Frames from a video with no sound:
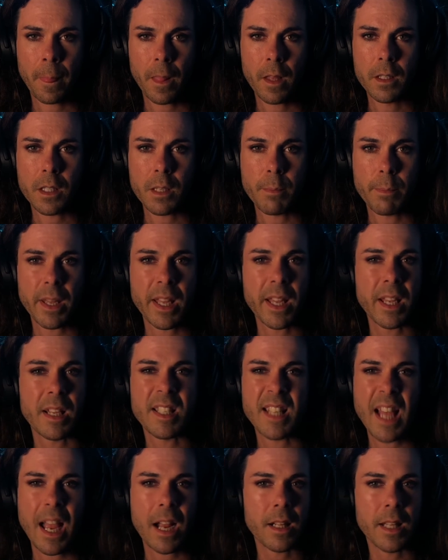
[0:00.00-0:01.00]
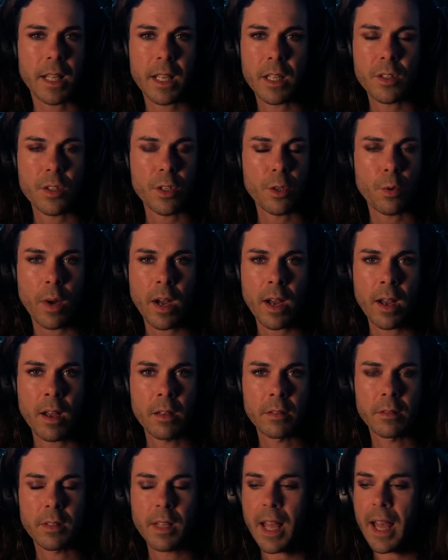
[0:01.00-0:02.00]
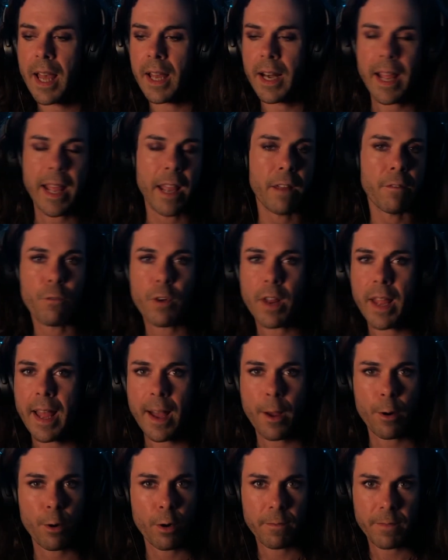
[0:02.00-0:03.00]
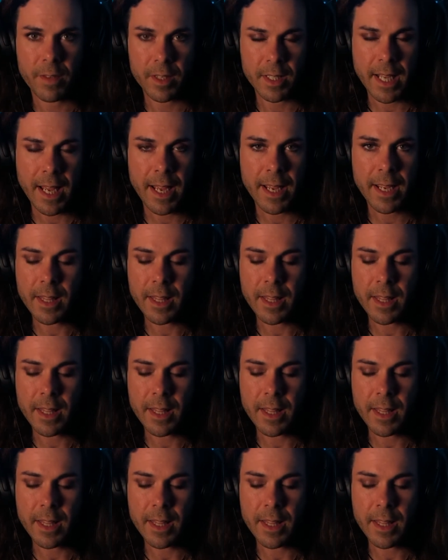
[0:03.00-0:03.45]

to be exactly as you are at every hour of the day.